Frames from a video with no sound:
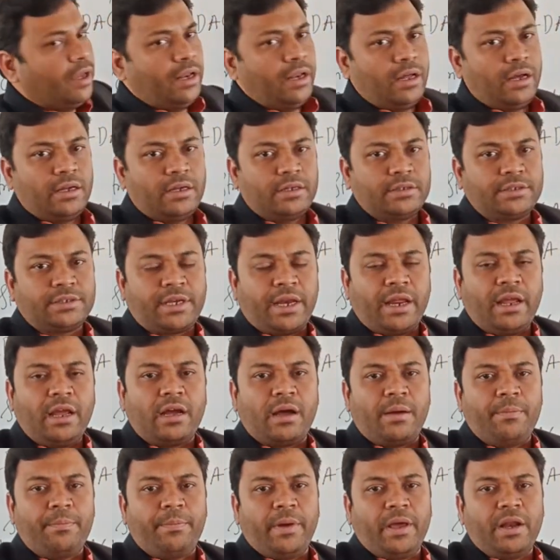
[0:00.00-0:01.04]
in a string
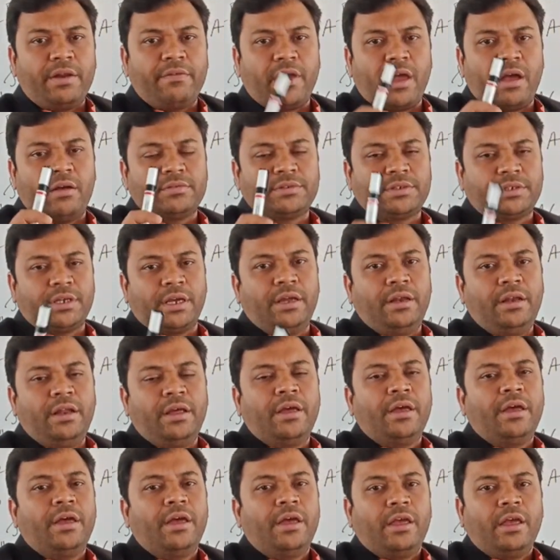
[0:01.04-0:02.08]
compare we have
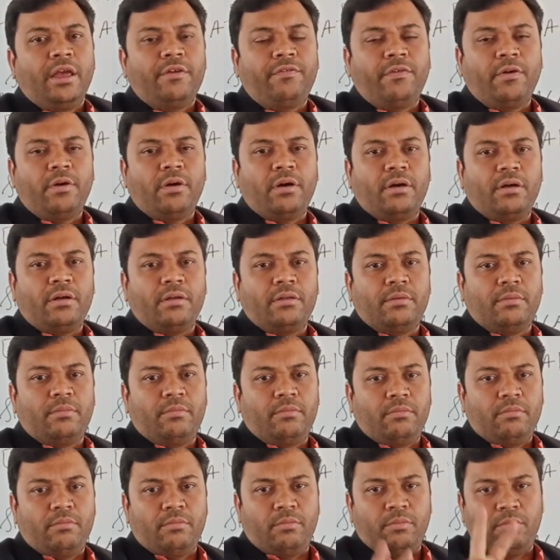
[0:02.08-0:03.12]
seen if
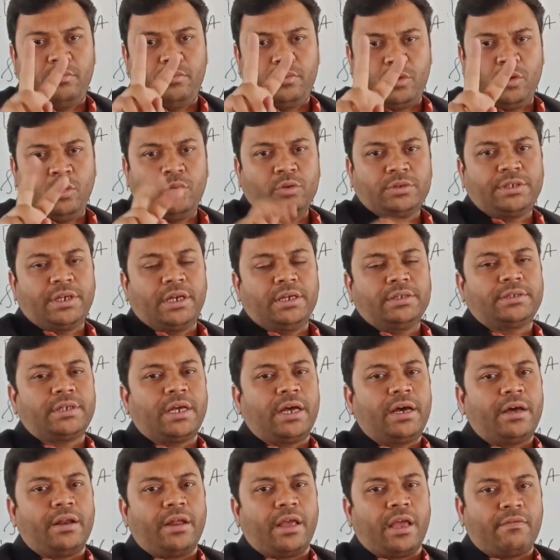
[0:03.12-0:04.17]
two strings
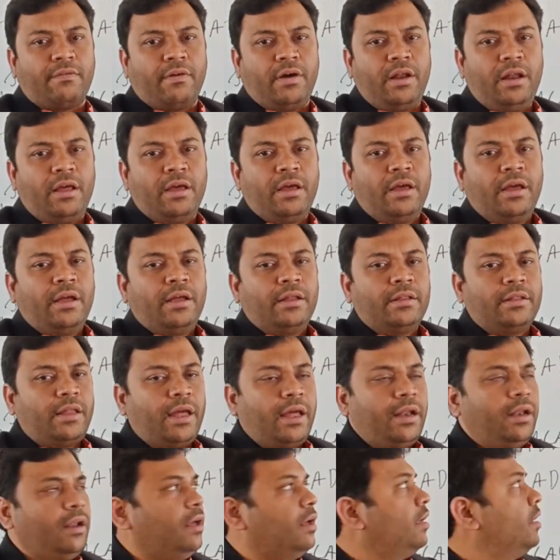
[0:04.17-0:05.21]
are equal,
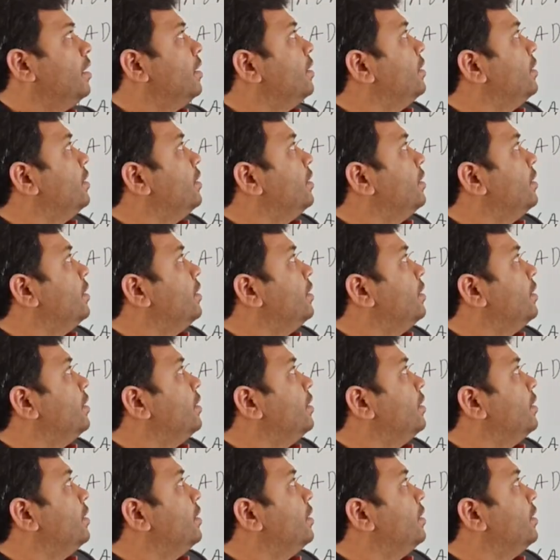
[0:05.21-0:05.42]
then